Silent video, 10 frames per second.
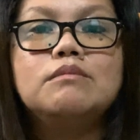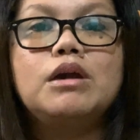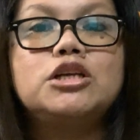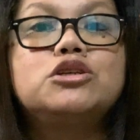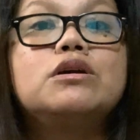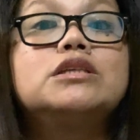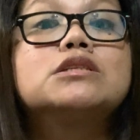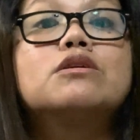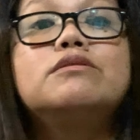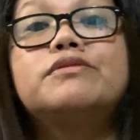make sure it's
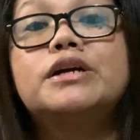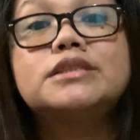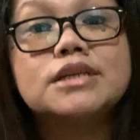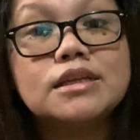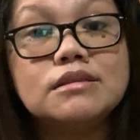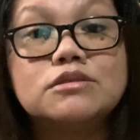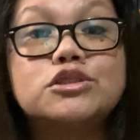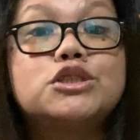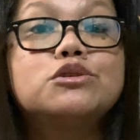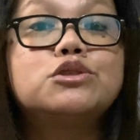converted to
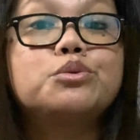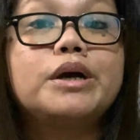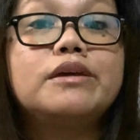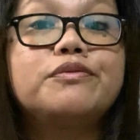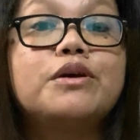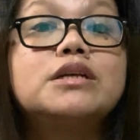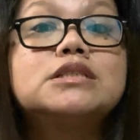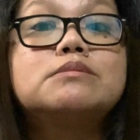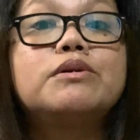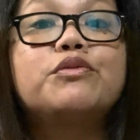220
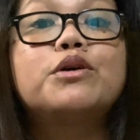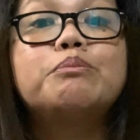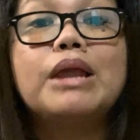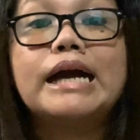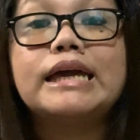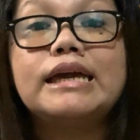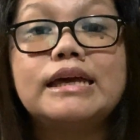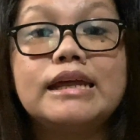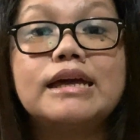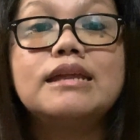first before plugging
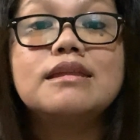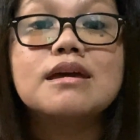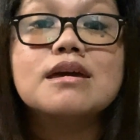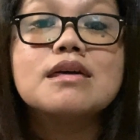it in.